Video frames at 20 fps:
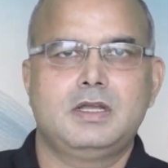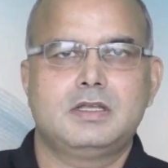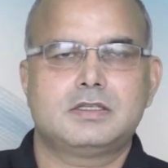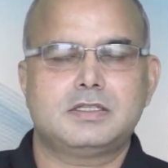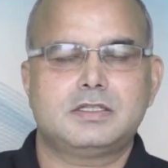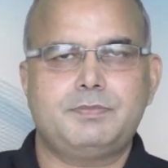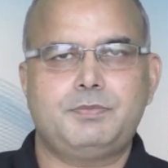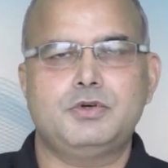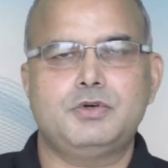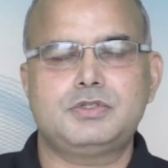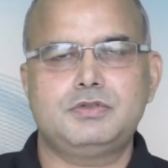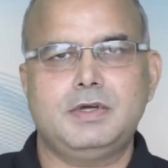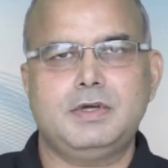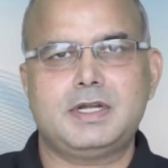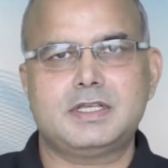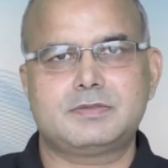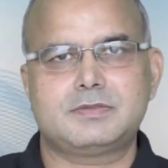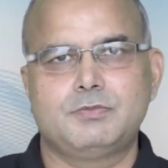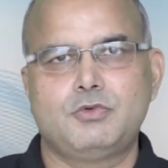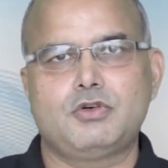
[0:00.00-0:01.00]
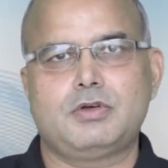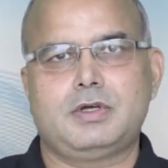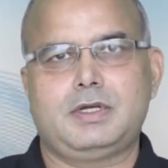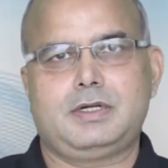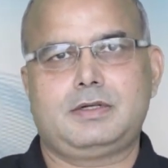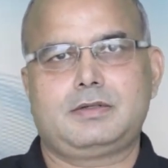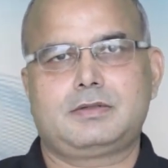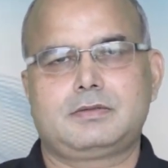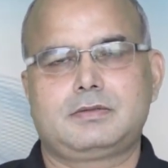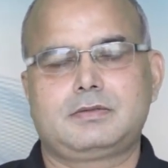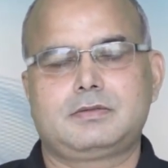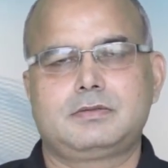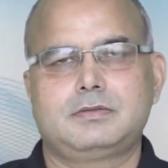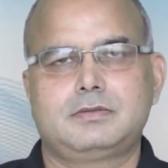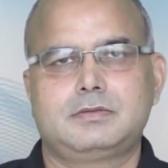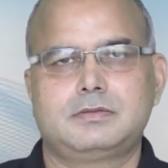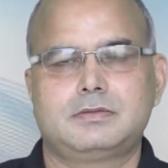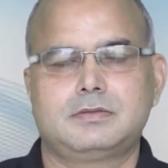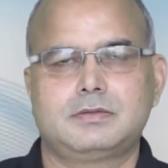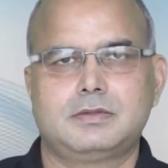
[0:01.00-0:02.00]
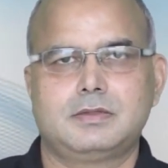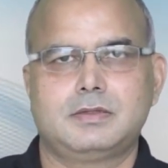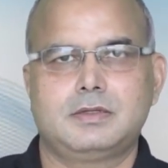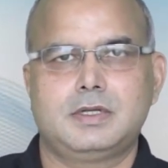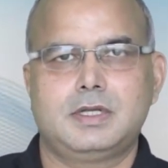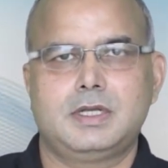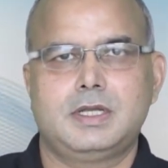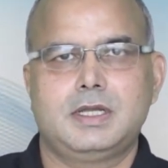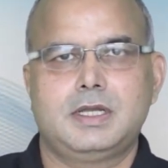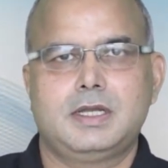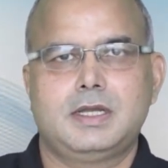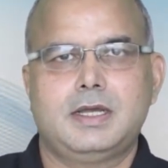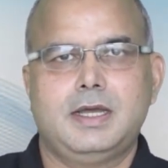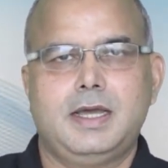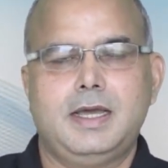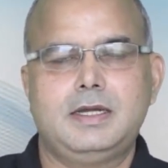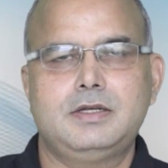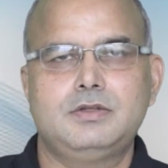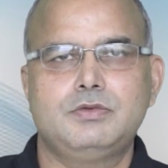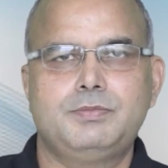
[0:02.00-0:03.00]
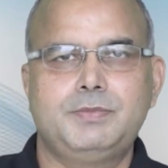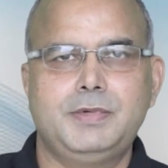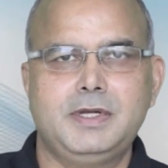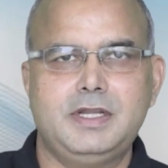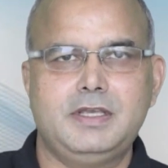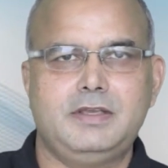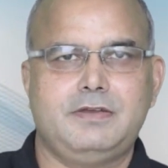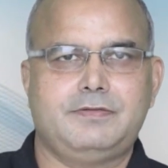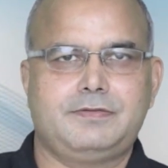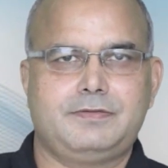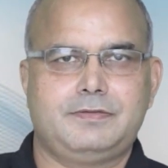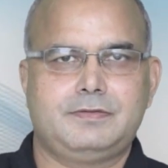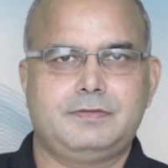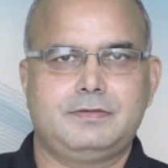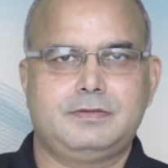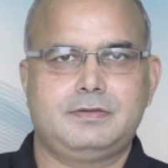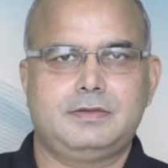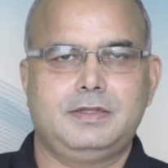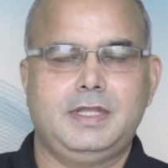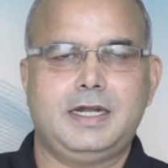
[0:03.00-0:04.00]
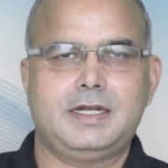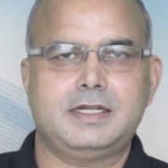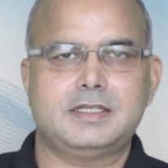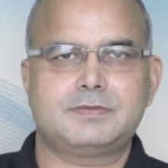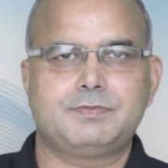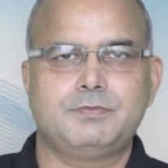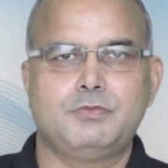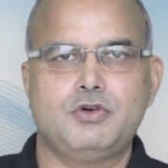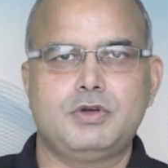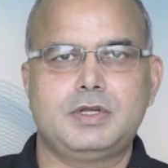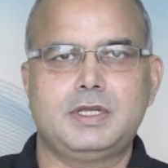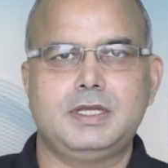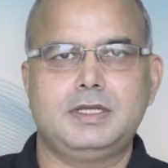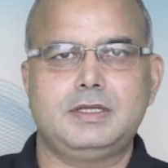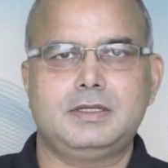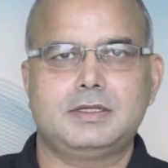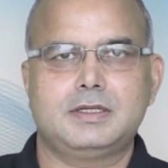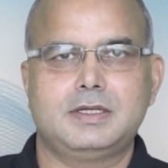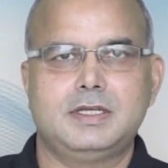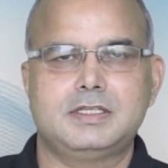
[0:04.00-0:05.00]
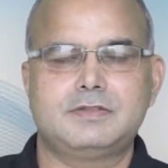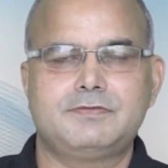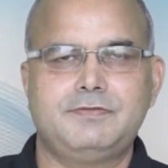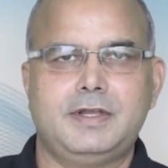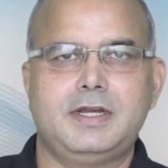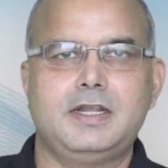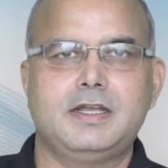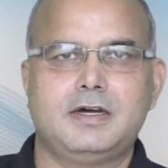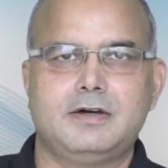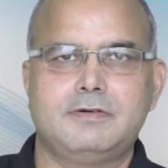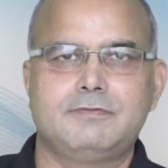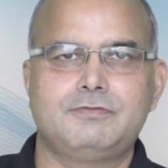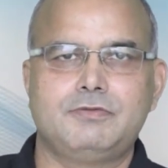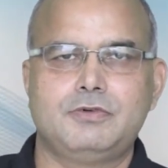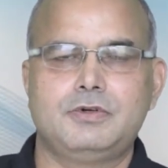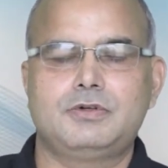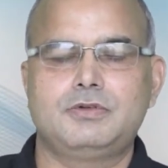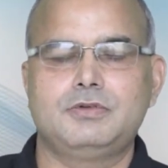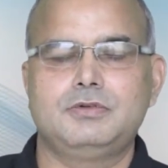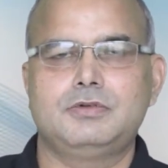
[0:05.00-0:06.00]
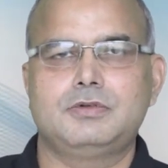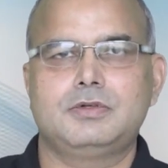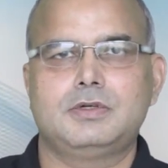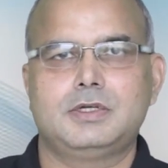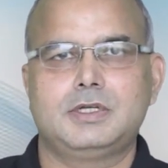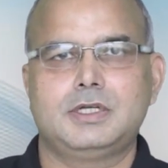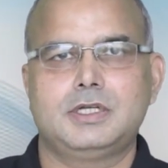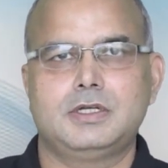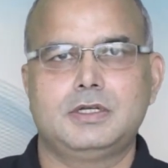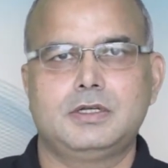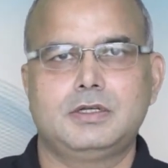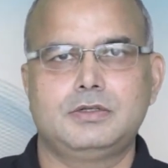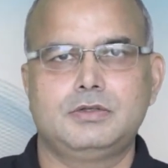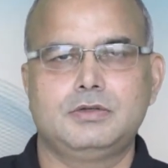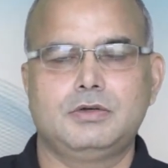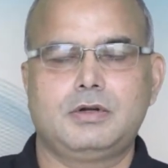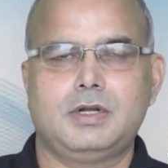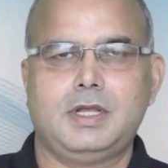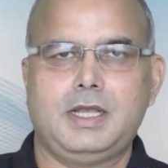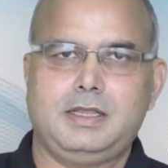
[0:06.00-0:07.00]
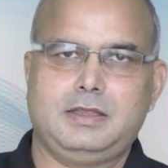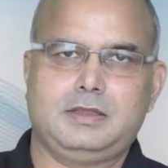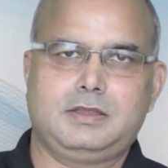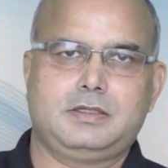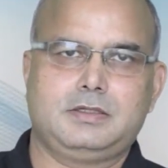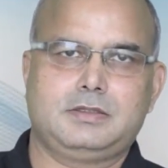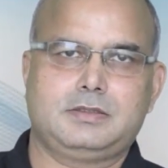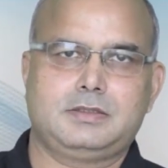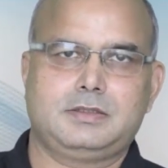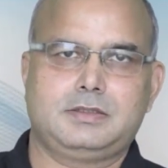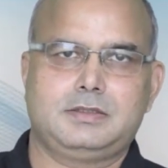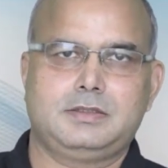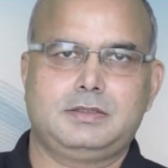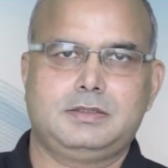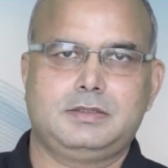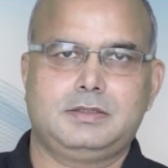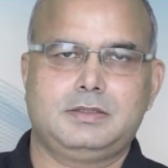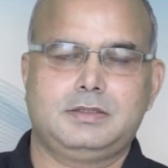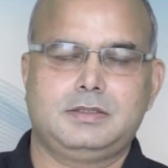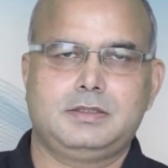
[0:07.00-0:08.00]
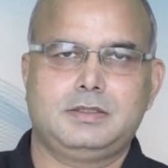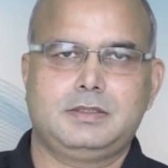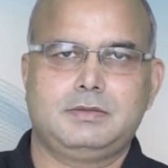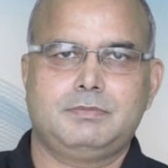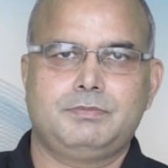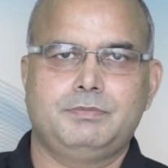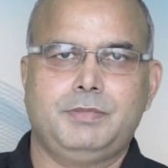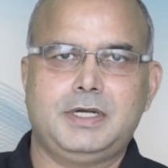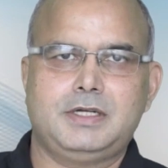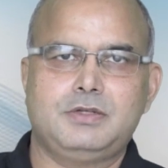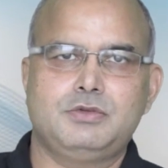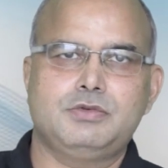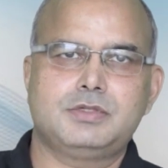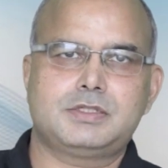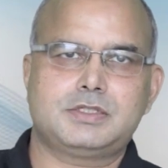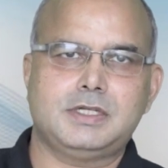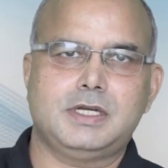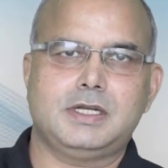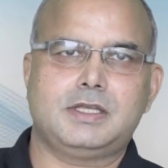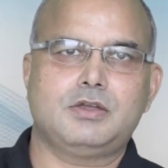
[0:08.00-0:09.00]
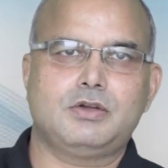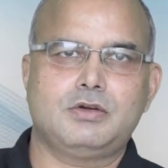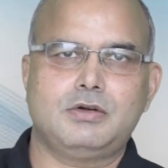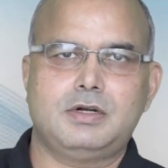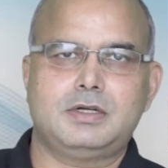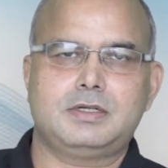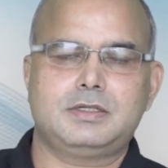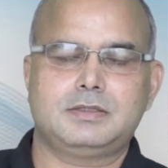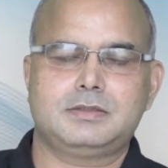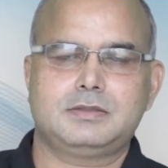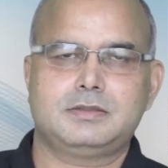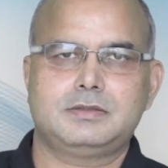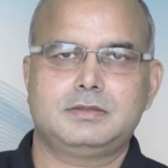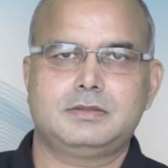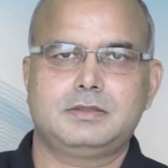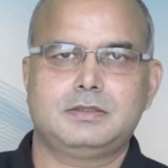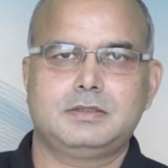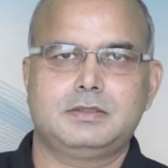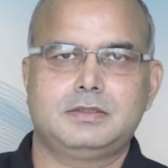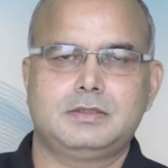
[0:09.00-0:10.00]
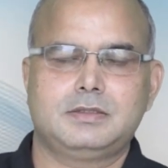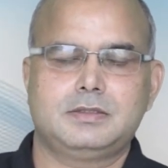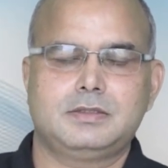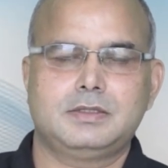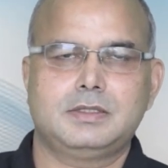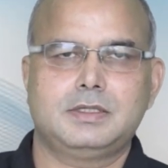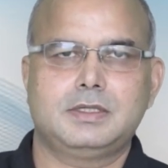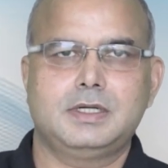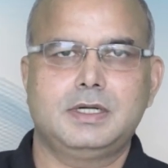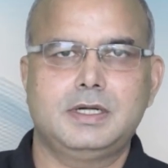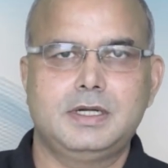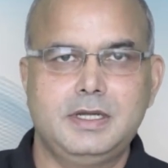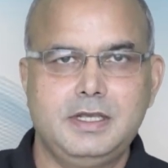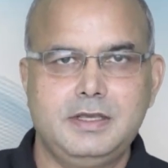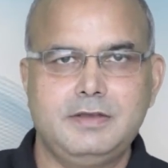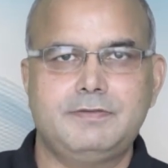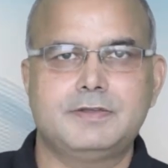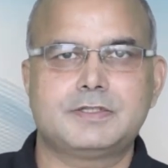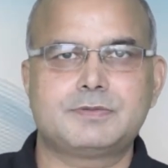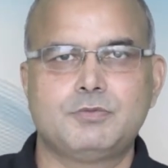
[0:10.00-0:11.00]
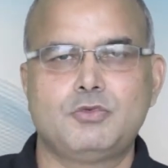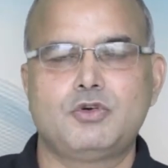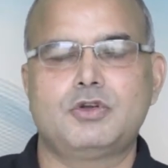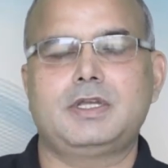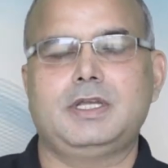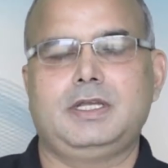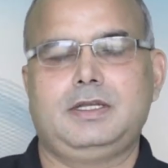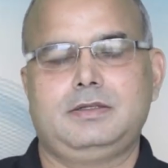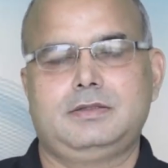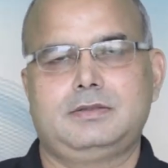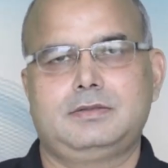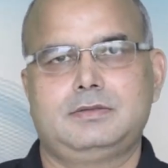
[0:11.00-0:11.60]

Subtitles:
Suppose you are a smoker and you believe that smoking is very harmful to your health, but you still cannot leave smoking.